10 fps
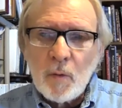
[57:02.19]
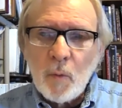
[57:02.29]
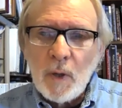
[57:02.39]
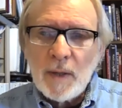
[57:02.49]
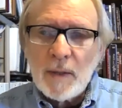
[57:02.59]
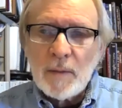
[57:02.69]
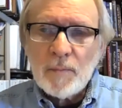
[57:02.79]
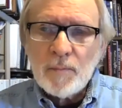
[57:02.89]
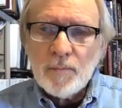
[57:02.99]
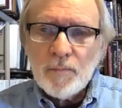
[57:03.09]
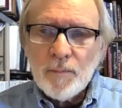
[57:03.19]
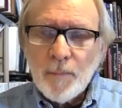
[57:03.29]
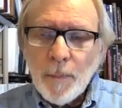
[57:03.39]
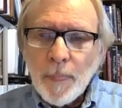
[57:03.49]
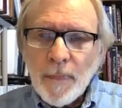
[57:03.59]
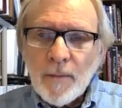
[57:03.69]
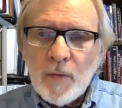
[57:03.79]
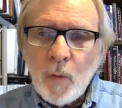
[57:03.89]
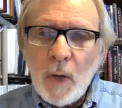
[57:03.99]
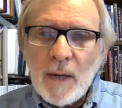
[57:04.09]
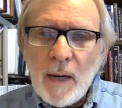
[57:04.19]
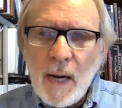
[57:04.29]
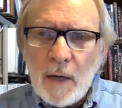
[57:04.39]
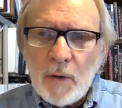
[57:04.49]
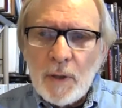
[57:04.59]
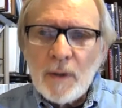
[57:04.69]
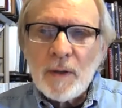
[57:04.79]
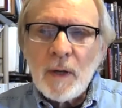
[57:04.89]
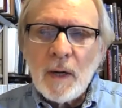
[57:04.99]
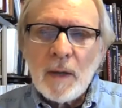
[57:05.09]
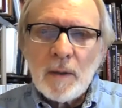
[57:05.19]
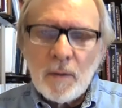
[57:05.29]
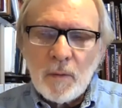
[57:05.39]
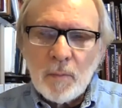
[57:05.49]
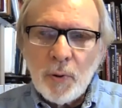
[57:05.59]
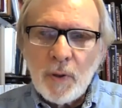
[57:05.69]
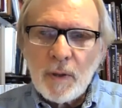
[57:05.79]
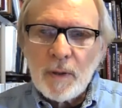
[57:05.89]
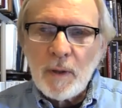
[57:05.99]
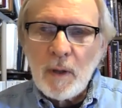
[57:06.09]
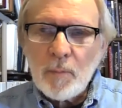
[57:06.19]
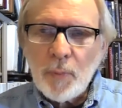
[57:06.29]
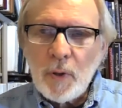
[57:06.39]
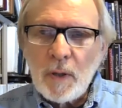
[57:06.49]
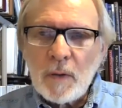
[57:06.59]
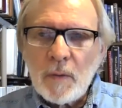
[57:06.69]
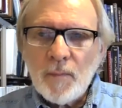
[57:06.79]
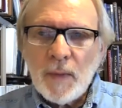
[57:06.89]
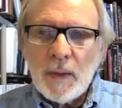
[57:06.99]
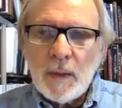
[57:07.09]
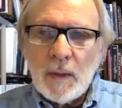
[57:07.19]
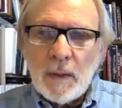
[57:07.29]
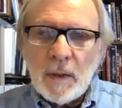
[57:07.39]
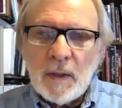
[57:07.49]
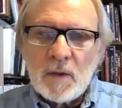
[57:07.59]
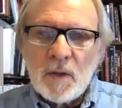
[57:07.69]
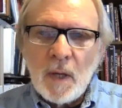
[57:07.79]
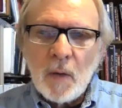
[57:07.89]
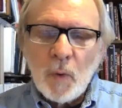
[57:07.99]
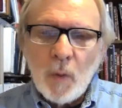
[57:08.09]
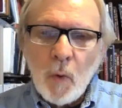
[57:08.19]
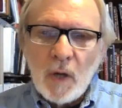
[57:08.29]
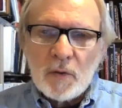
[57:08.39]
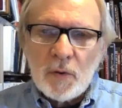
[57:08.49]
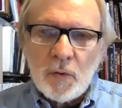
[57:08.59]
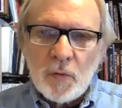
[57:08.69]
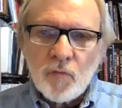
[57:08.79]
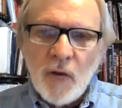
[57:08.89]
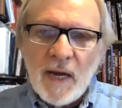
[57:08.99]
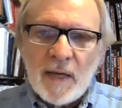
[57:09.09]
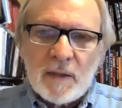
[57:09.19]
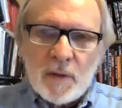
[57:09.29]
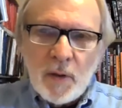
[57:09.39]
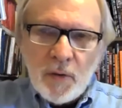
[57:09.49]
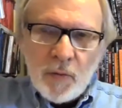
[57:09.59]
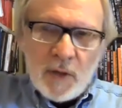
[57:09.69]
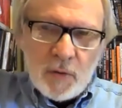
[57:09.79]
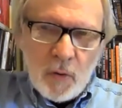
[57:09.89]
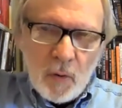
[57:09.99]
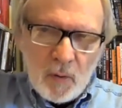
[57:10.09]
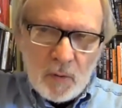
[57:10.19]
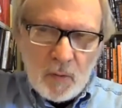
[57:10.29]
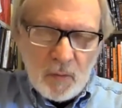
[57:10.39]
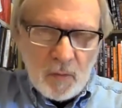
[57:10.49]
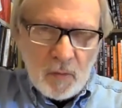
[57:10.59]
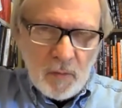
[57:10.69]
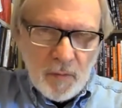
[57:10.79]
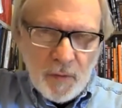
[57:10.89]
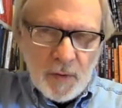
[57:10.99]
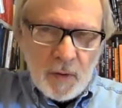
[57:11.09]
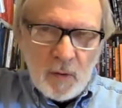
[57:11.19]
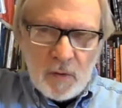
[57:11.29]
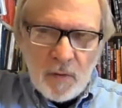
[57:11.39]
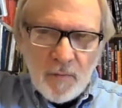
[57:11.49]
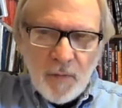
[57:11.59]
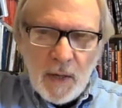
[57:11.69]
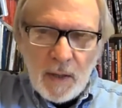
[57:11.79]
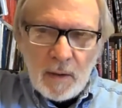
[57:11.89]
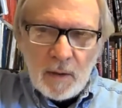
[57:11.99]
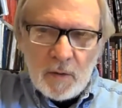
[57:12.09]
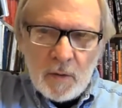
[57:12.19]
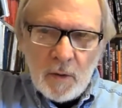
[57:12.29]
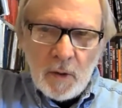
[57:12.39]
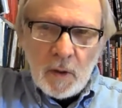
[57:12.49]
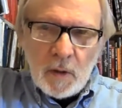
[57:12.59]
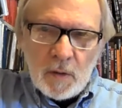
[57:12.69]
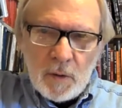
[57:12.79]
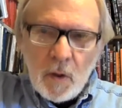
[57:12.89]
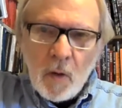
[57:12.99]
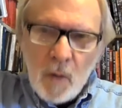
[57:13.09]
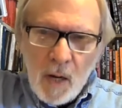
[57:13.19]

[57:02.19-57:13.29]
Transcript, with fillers: the way the way Ira and I put it in our book is that we want to raise the threshold for the use of violence so